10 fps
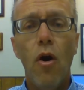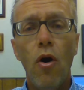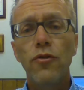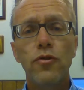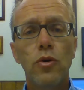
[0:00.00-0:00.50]

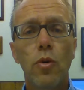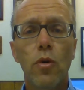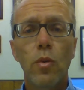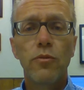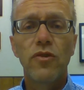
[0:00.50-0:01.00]
Also, you can go
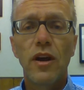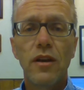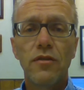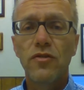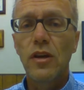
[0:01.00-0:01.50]
on our
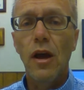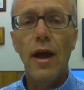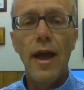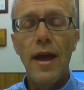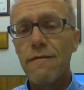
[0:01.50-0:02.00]
website and see
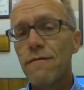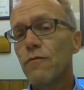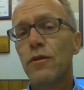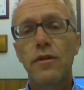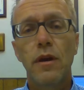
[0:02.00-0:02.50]

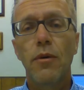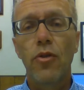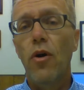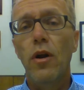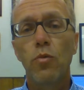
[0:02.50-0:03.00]
everything
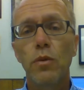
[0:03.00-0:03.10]
about the audit.